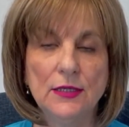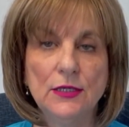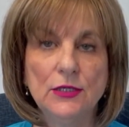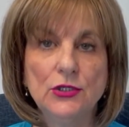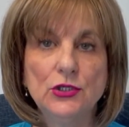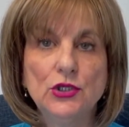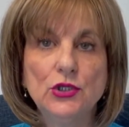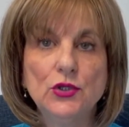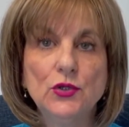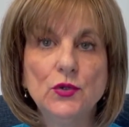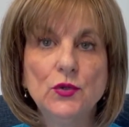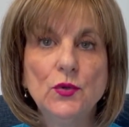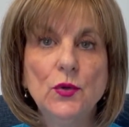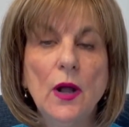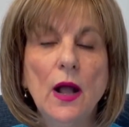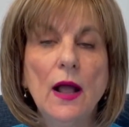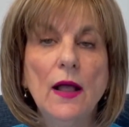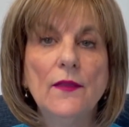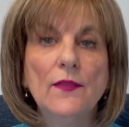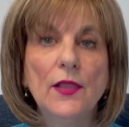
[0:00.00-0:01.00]
to
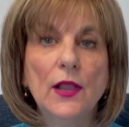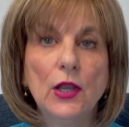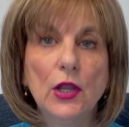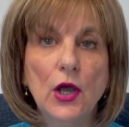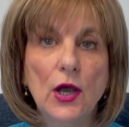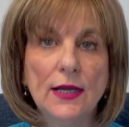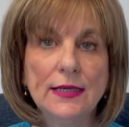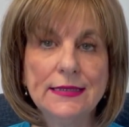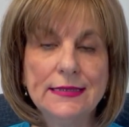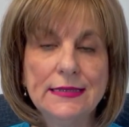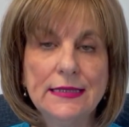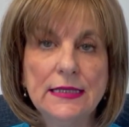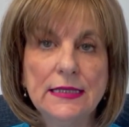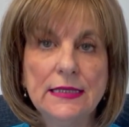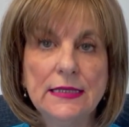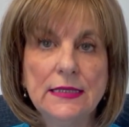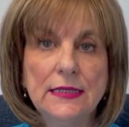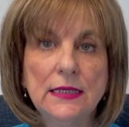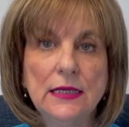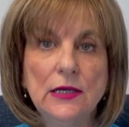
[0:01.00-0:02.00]
the
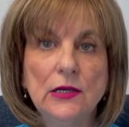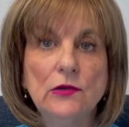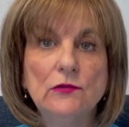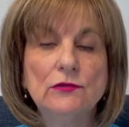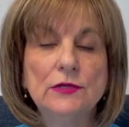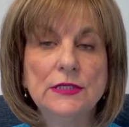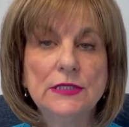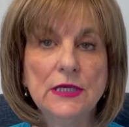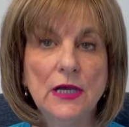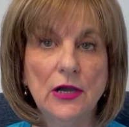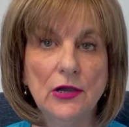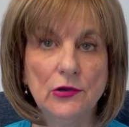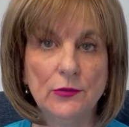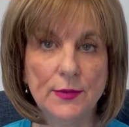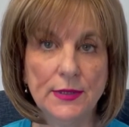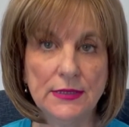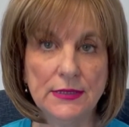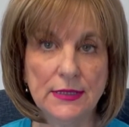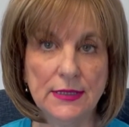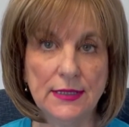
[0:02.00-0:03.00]
locked-in
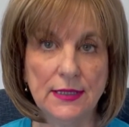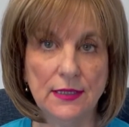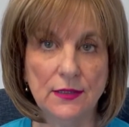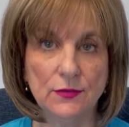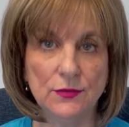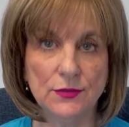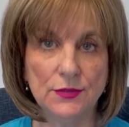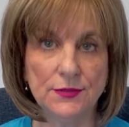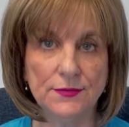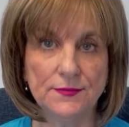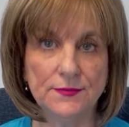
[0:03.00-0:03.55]
retirement account.